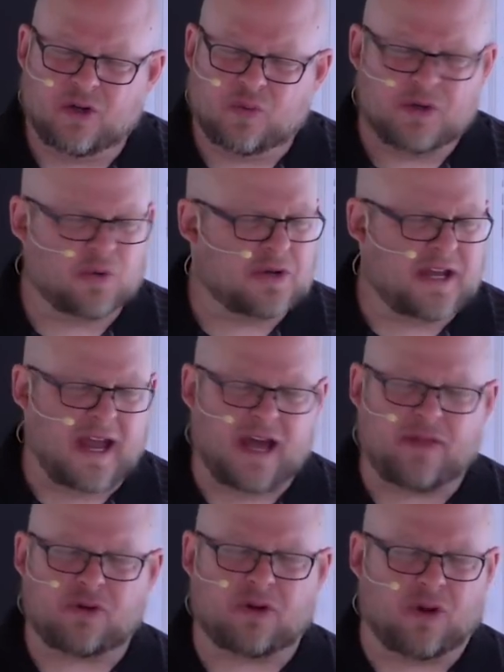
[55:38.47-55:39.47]
We will
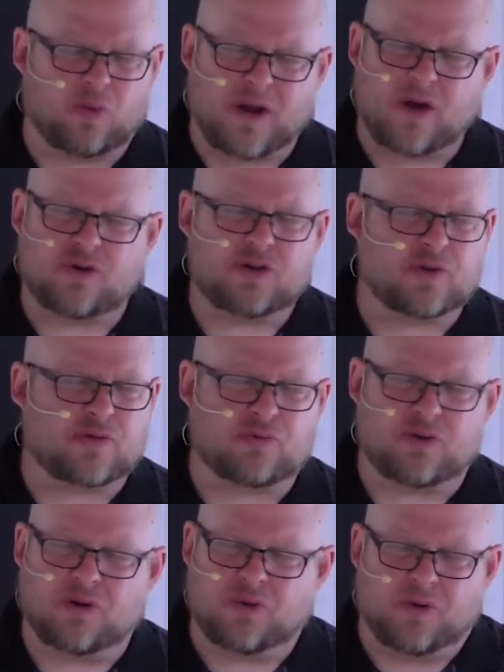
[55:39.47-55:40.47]
gather around your
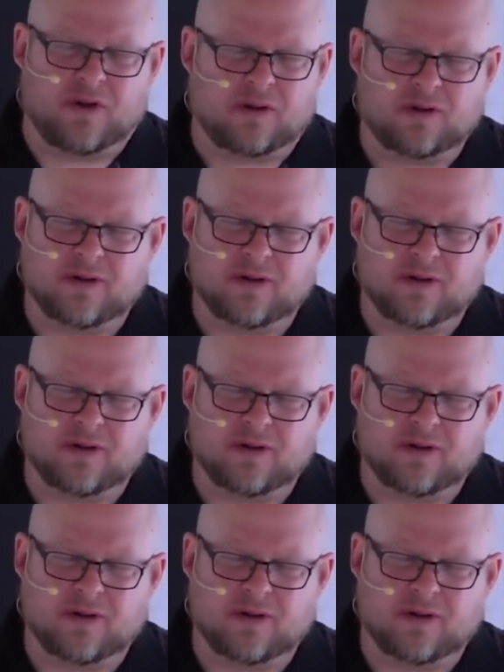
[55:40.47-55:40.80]
throne